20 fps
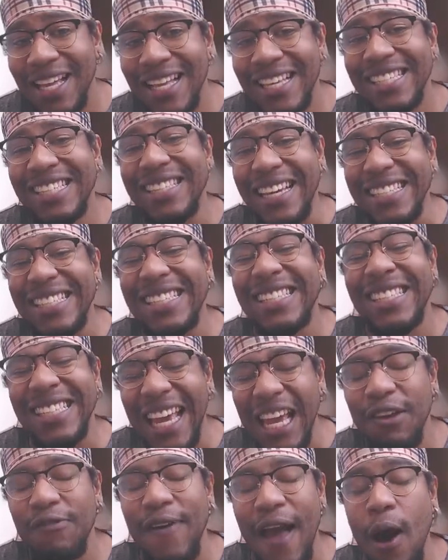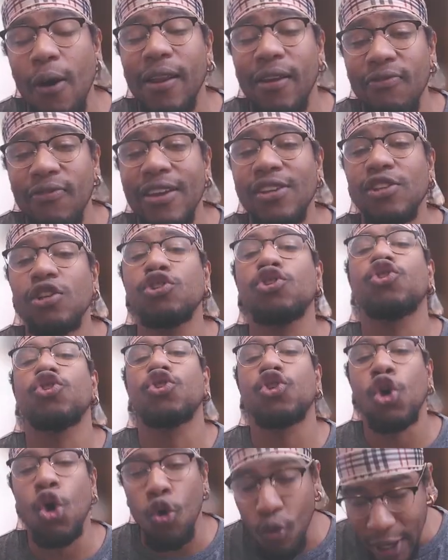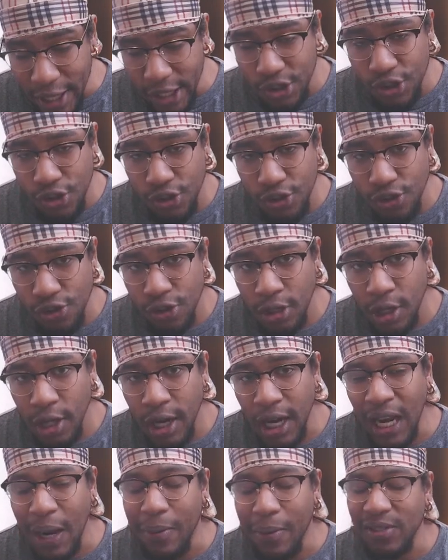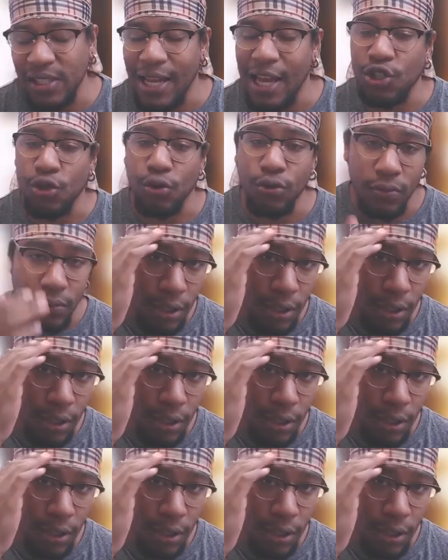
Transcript: Stay safe out in these streets, and I'm going to see y'all soon.